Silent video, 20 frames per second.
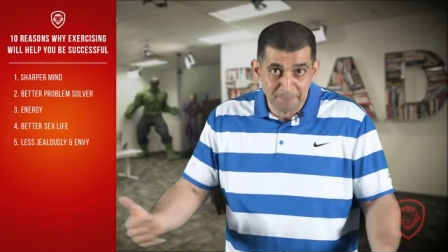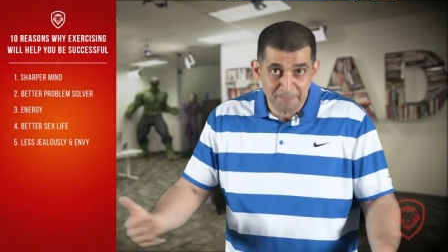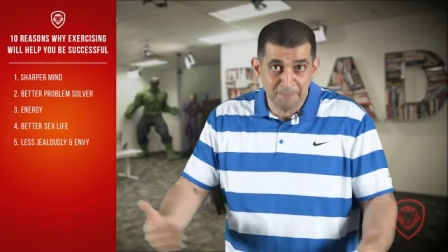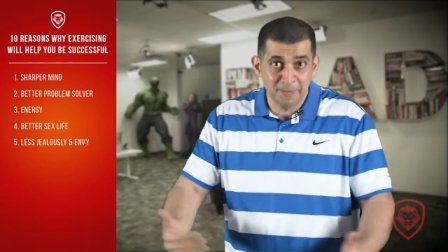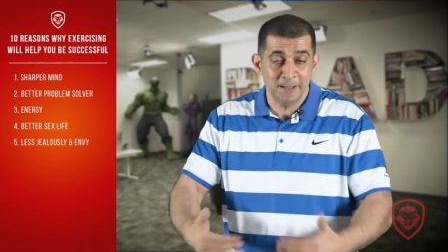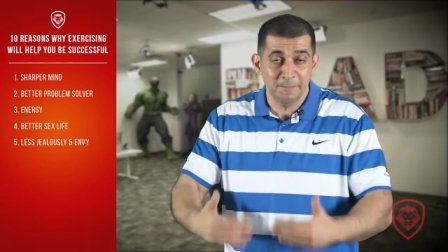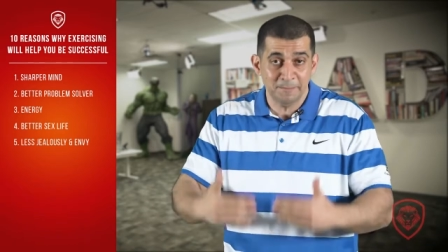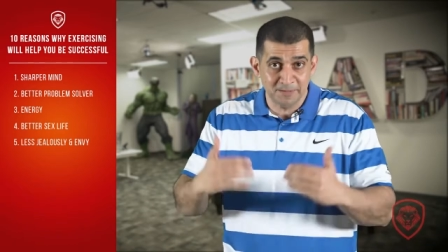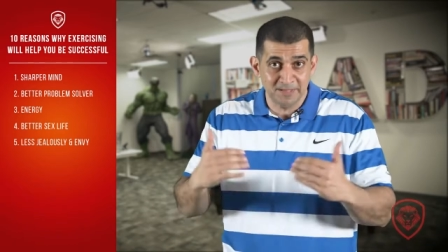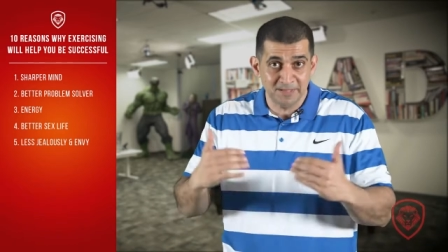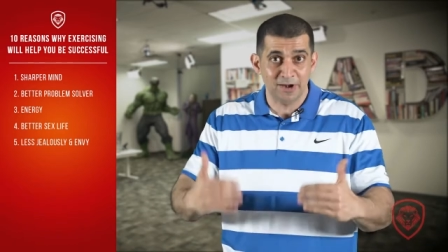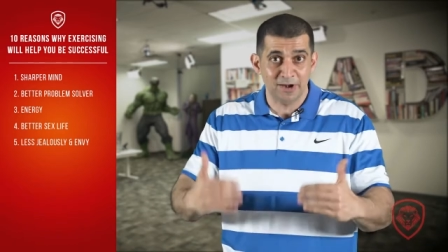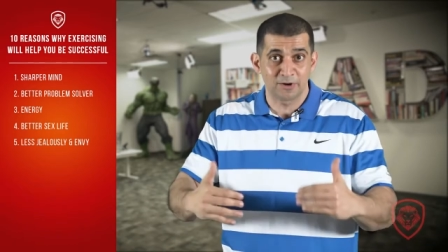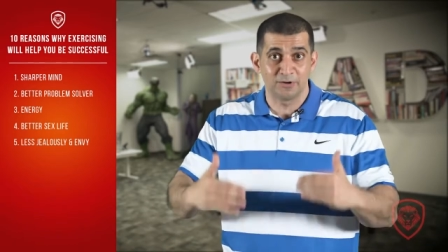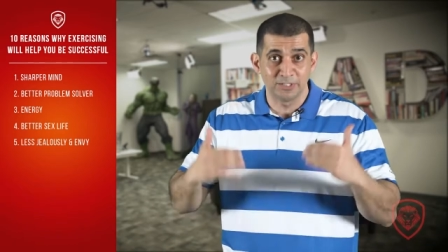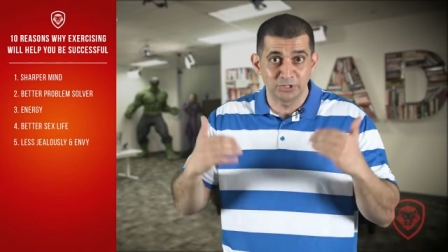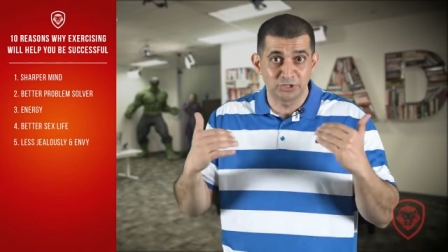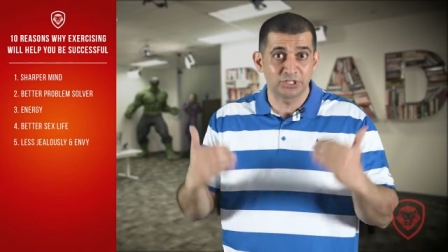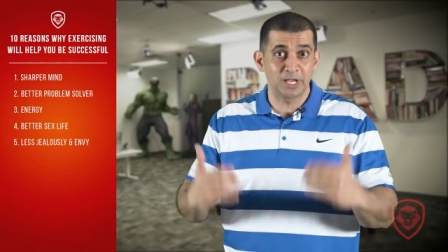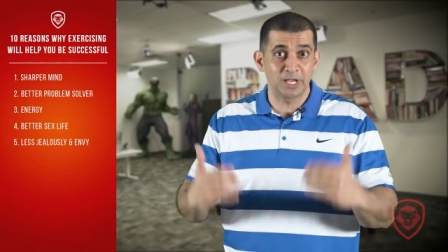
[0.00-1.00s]
met people that
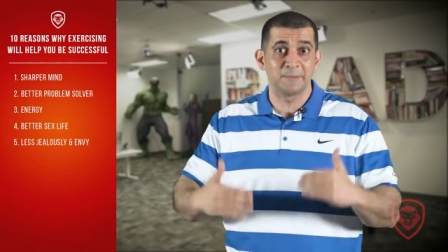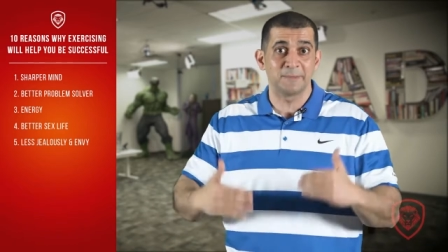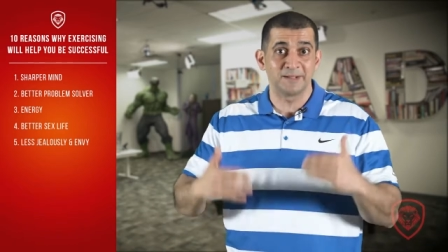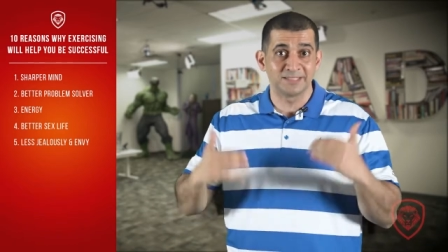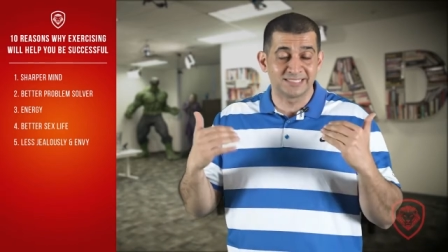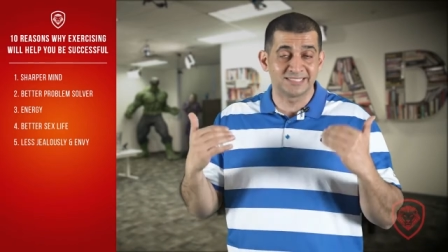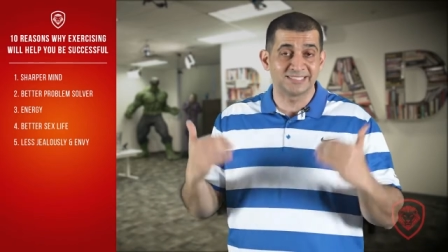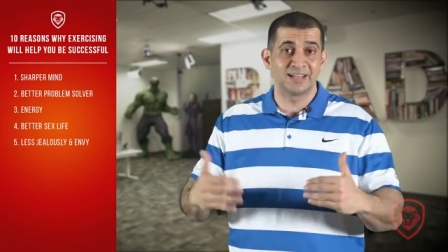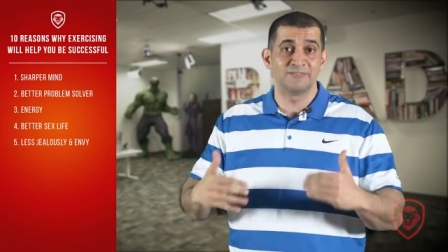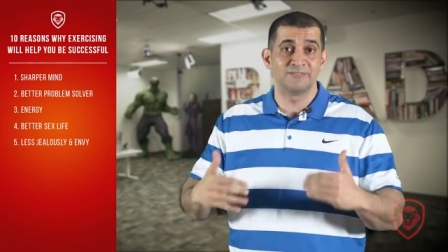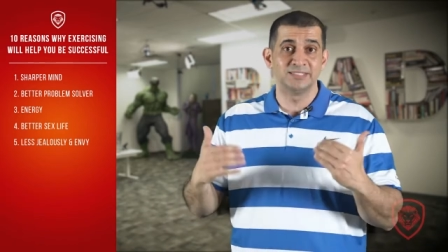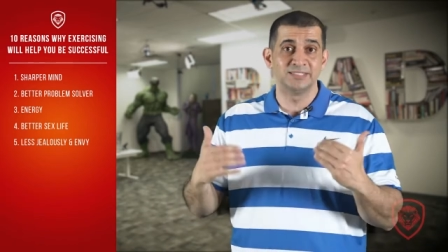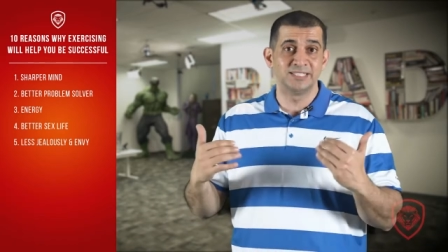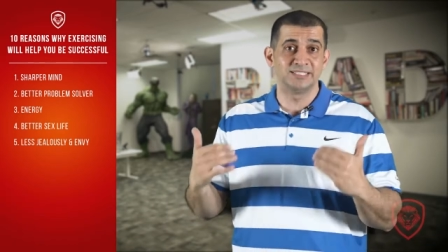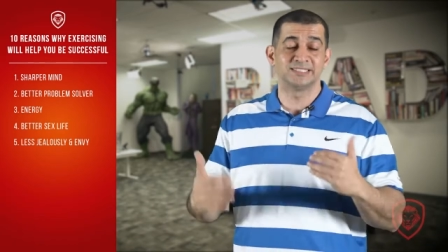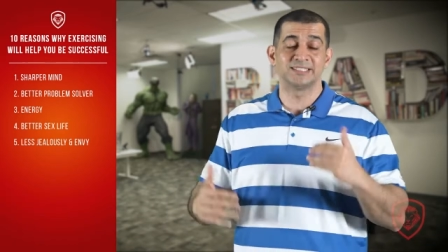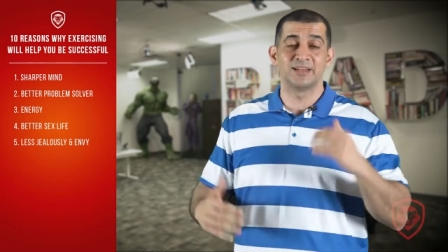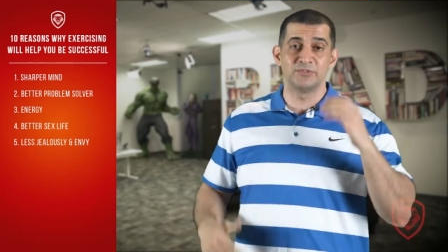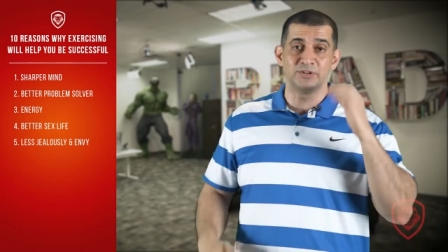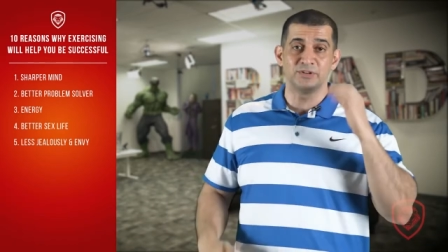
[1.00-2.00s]
are in shape at
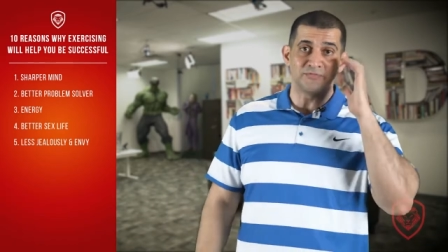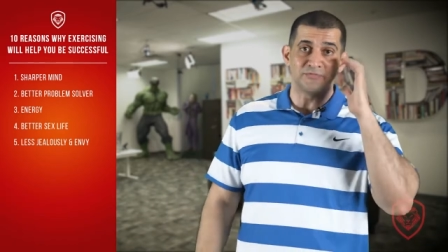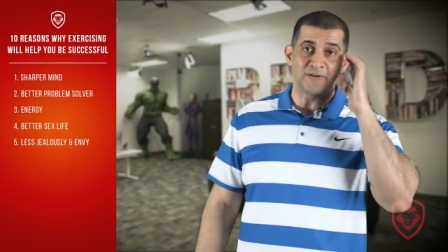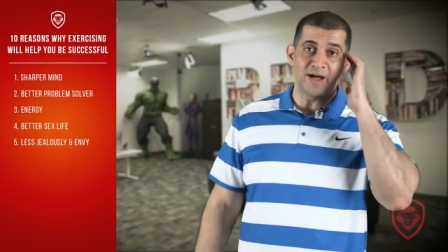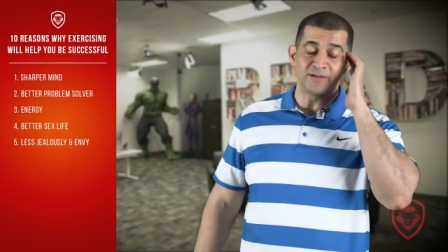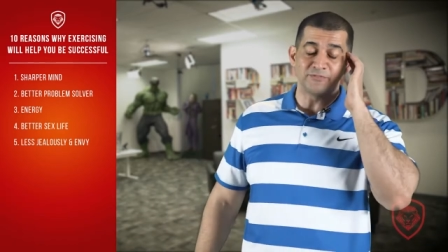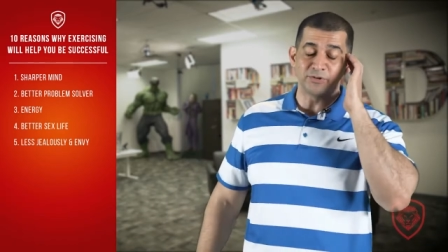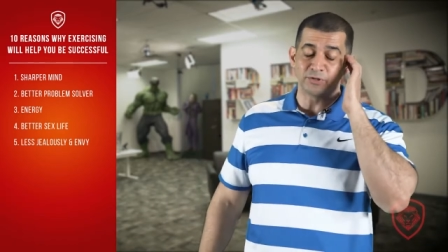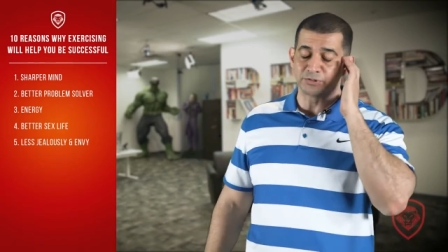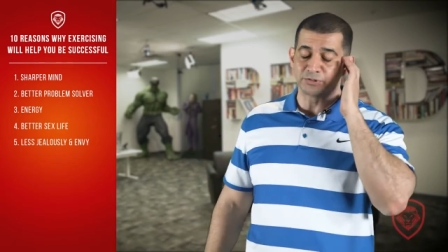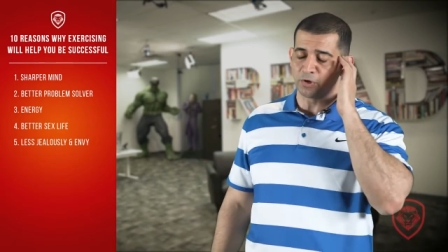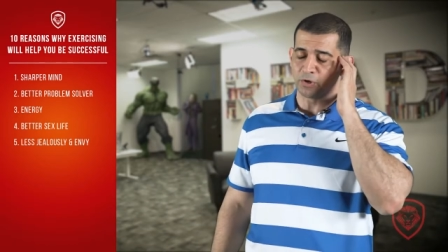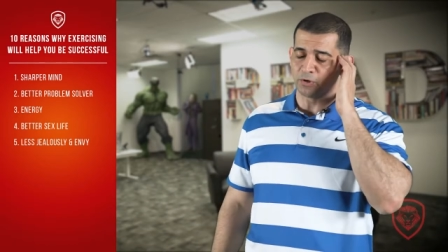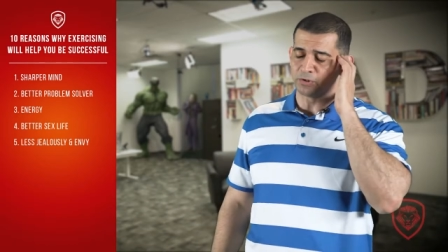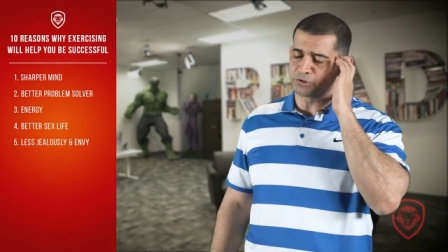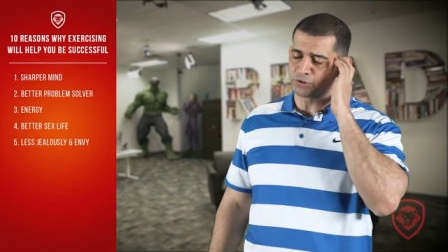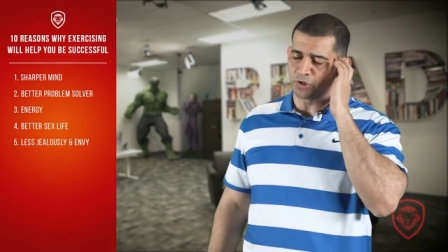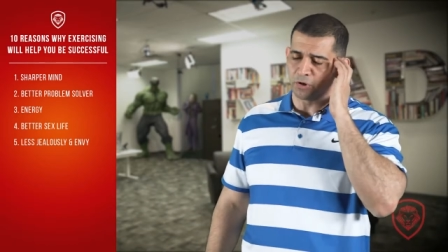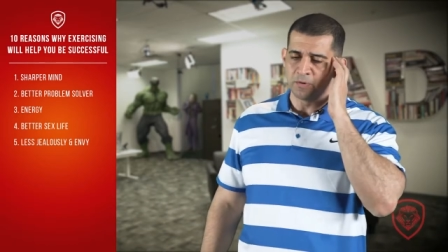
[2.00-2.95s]
70, 75 years old.